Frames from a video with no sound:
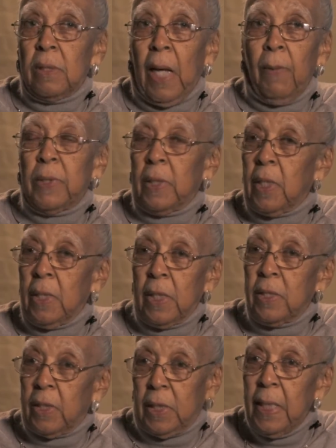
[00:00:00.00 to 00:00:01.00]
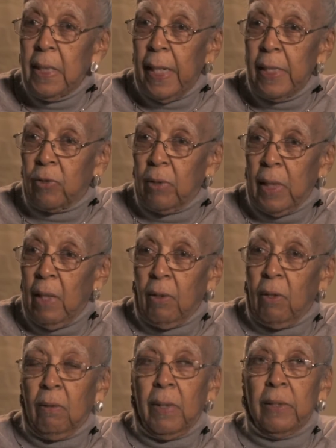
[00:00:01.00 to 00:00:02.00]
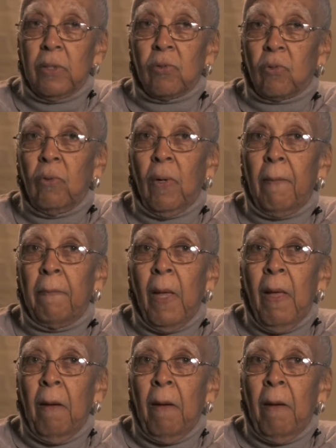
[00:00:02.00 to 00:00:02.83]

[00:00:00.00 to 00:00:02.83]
I was just a teenager, young girl. I just grew up.